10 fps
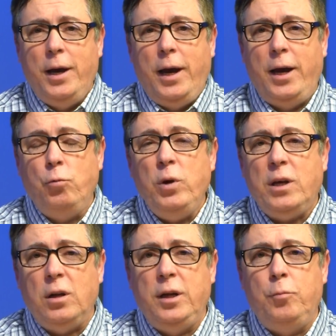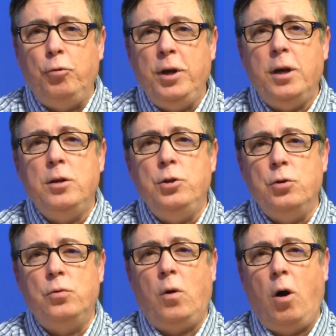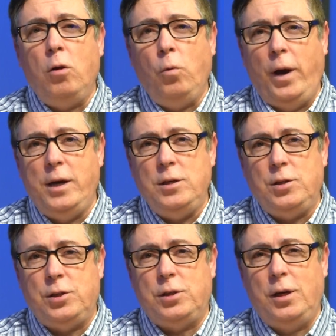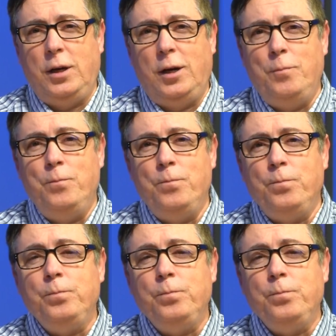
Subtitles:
and weekly bringing you always and